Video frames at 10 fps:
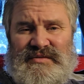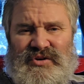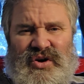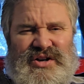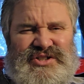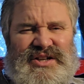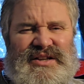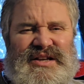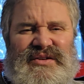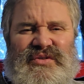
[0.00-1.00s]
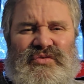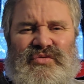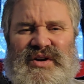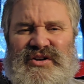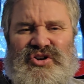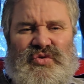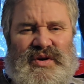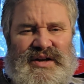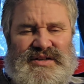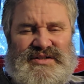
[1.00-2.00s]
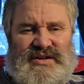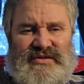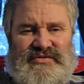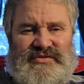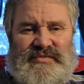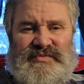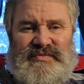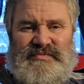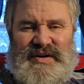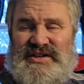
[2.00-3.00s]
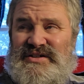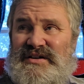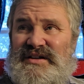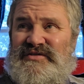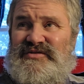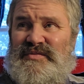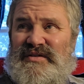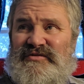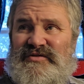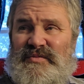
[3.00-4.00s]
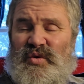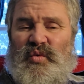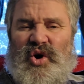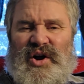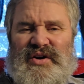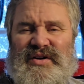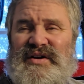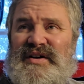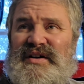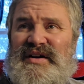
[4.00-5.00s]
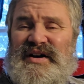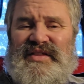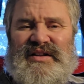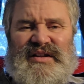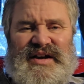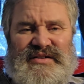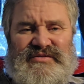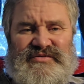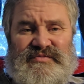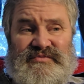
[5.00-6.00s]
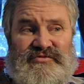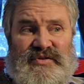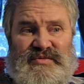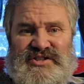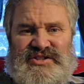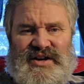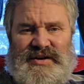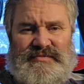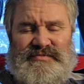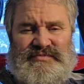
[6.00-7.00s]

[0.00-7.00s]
constantly renewing itself, basically from the water and the light from the sun.